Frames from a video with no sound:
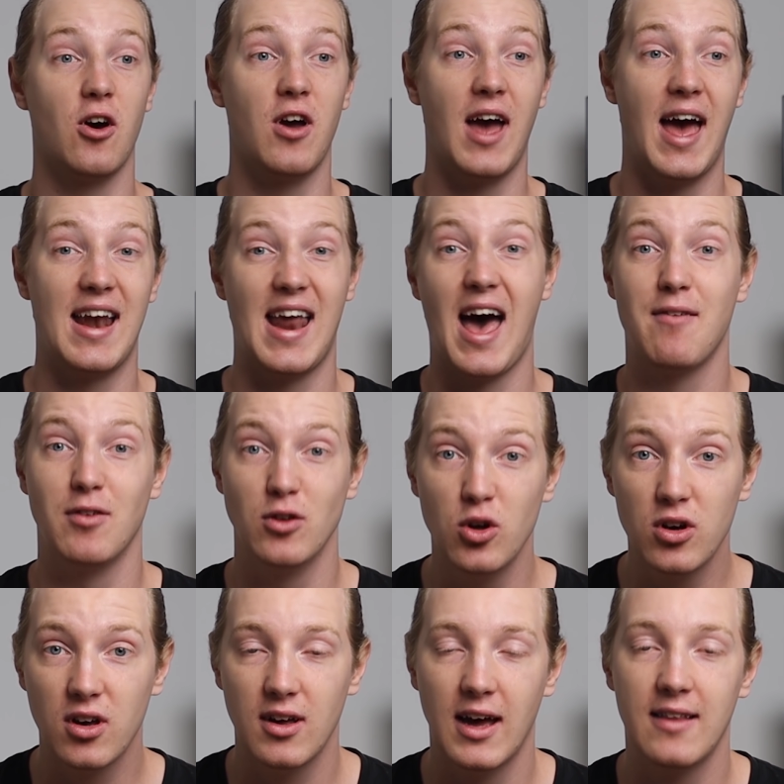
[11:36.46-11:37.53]
go and have a
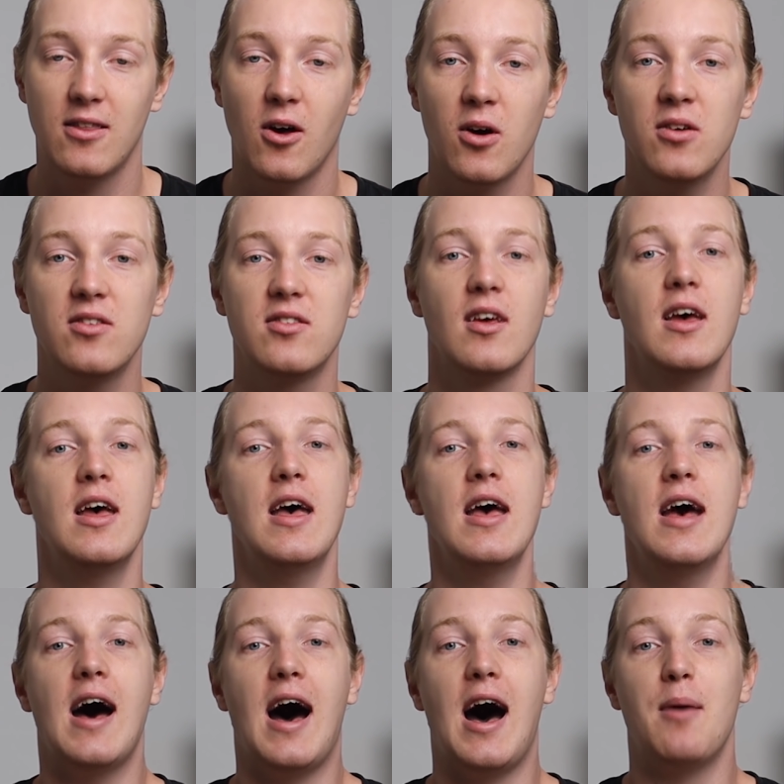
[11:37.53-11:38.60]
look at those.
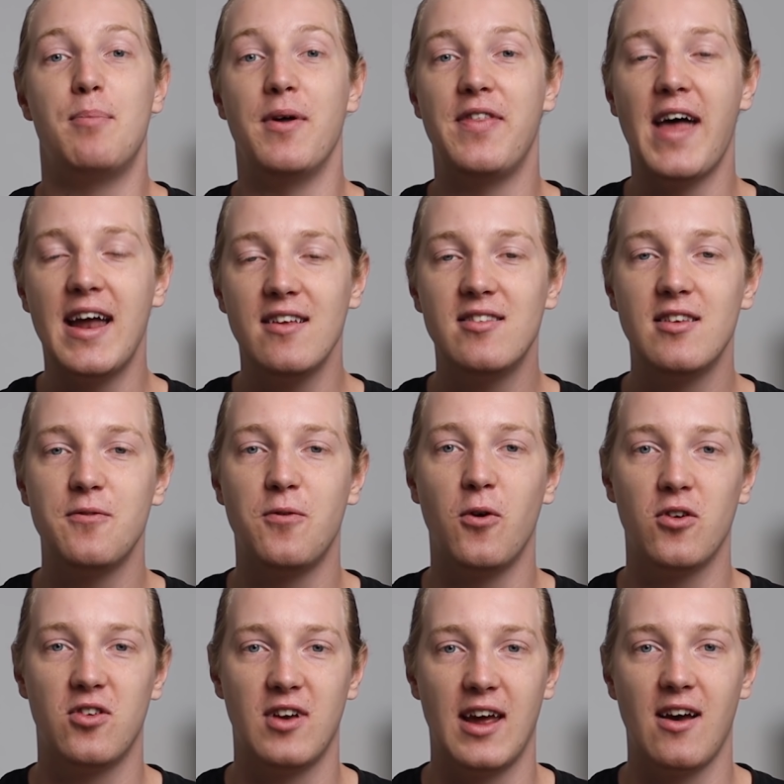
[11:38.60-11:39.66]
Uh, but that is it
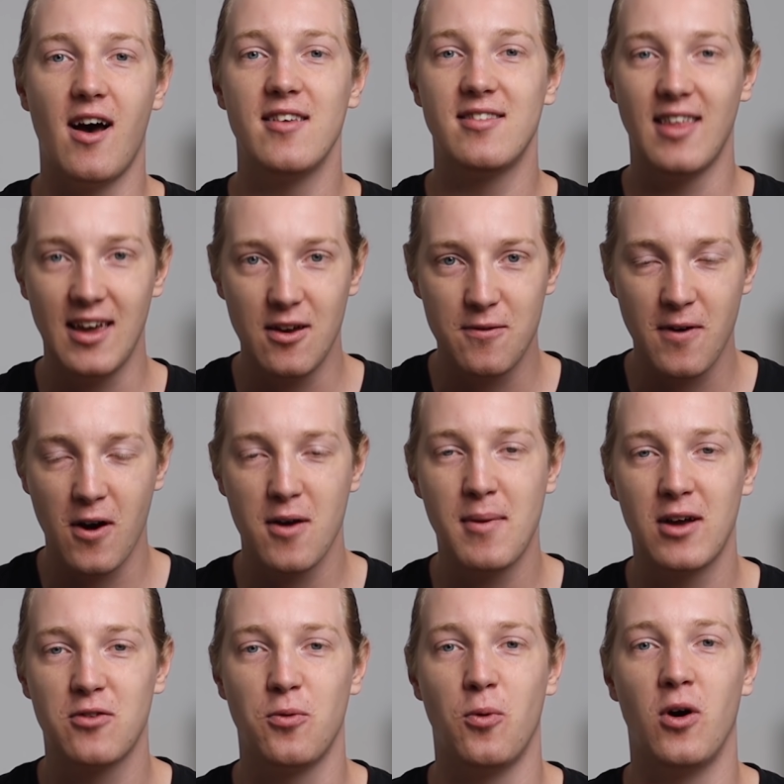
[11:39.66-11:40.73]
for today, guys. Thank you very
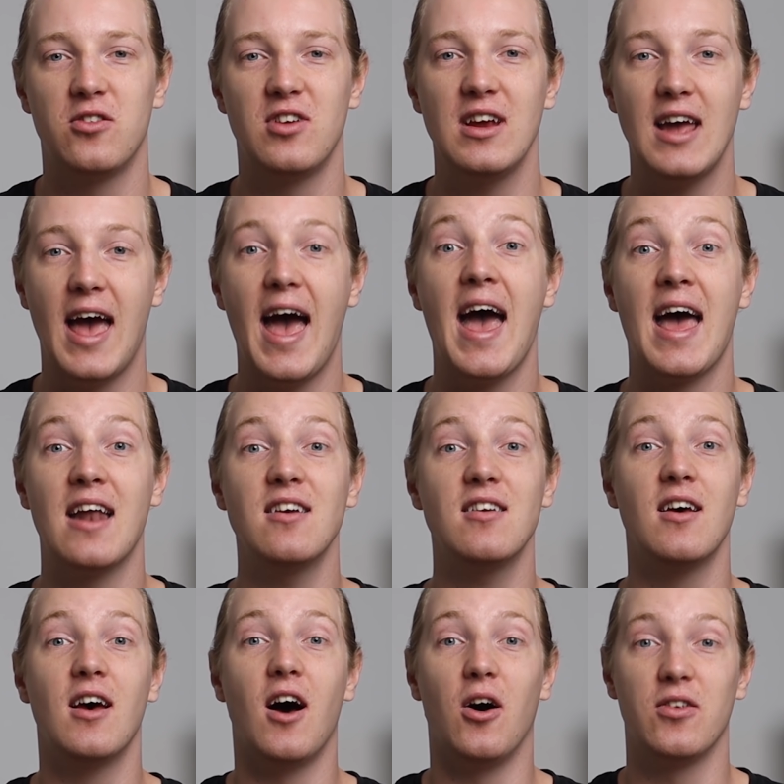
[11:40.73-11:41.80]
much for watching,
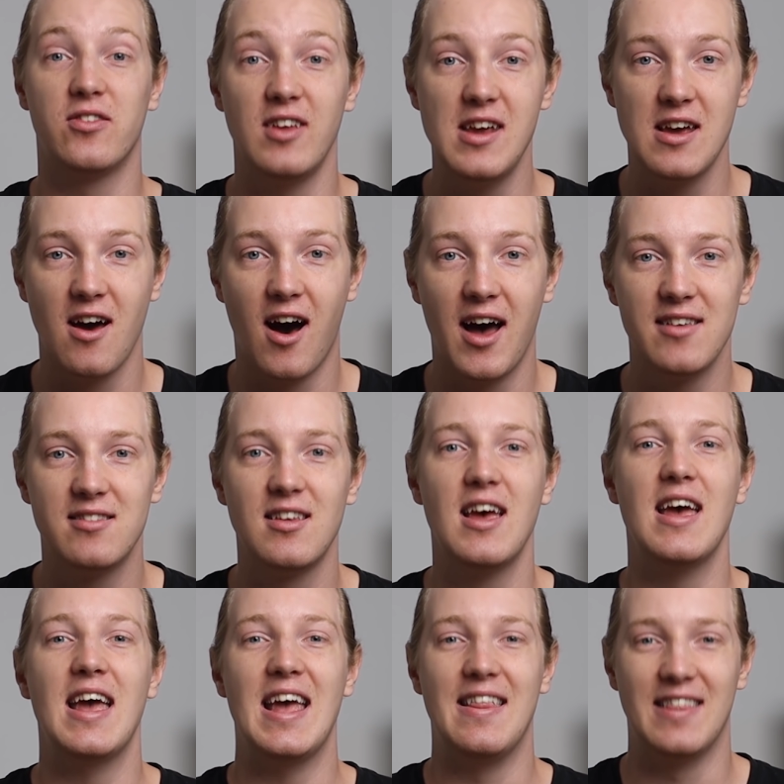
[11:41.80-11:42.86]
and I'll see you guys
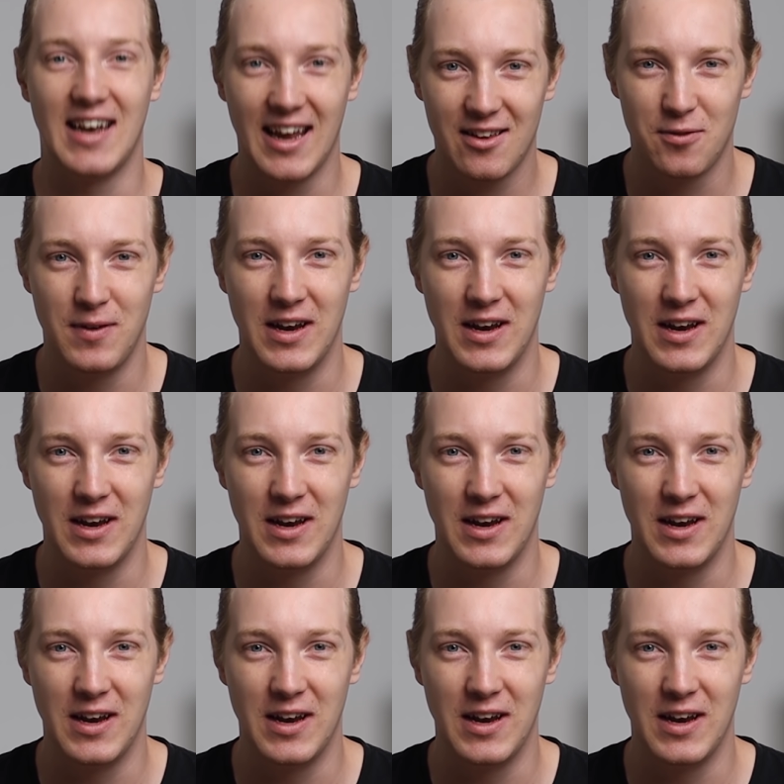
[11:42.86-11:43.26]
in the next